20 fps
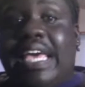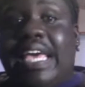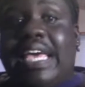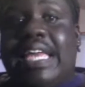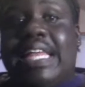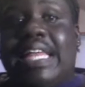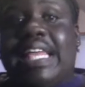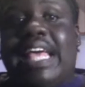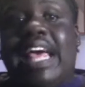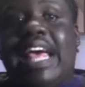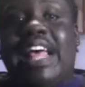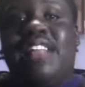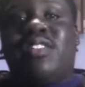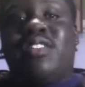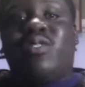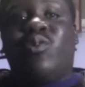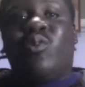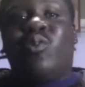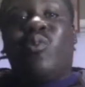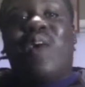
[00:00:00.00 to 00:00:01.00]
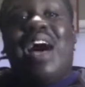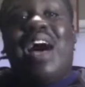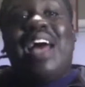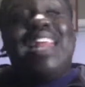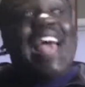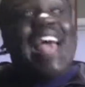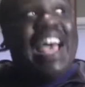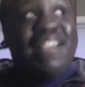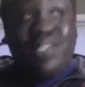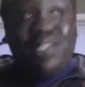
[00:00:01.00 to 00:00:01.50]
EDS
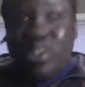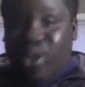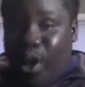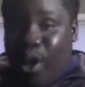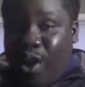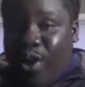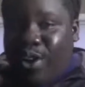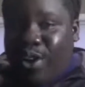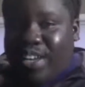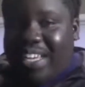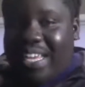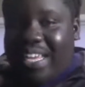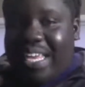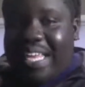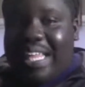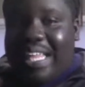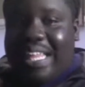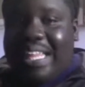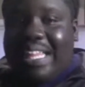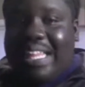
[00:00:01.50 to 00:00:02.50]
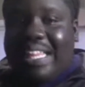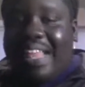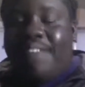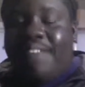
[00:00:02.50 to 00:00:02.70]
Squad After Dark is